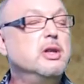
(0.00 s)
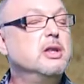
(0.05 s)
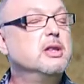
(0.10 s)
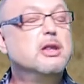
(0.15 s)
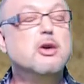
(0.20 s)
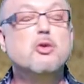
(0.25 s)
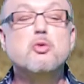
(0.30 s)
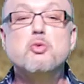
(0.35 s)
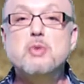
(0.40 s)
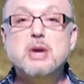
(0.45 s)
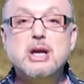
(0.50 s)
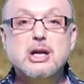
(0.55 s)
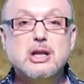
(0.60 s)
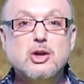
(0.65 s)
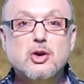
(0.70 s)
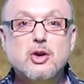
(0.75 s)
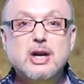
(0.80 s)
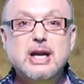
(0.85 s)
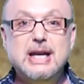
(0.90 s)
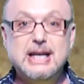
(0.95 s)
the
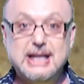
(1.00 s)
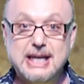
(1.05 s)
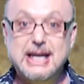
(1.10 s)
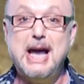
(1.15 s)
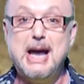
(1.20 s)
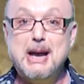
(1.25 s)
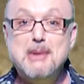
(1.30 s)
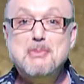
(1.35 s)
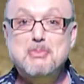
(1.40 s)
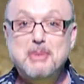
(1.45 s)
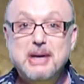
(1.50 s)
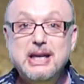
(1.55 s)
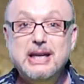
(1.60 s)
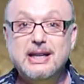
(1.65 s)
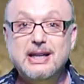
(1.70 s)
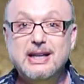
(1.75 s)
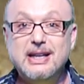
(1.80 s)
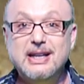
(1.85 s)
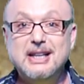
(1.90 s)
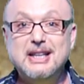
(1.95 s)
realer it can
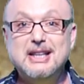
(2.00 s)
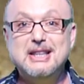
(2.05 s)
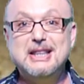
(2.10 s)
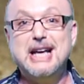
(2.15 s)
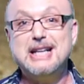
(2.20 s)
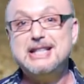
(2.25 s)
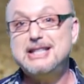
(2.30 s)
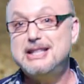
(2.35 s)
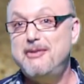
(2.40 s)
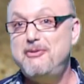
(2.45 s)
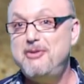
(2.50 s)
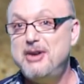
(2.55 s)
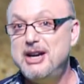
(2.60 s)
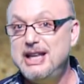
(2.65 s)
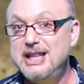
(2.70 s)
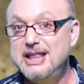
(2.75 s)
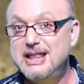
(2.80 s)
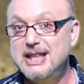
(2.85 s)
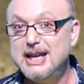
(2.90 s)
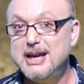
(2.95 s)
be. That's the
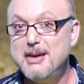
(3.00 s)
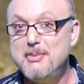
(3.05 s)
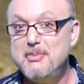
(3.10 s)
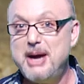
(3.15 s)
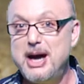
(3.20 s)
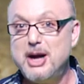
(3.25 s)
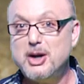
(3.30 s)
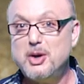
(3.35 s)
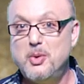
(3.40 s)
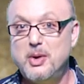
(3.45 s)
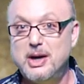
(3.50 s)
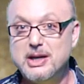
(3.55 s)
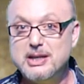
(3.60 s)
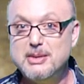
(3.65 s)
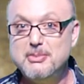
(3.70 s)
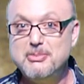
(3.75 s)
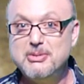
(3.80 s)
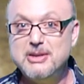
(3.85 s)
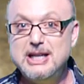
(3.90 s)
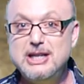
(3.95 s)
funny thing about
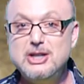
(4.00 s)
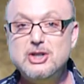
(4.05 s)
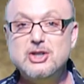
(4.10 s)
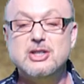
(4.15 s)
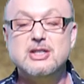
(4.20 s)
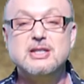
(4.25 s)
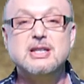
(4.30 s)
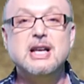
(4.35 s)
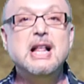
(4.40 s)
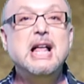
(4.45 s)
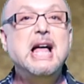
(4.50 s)
quantumplations.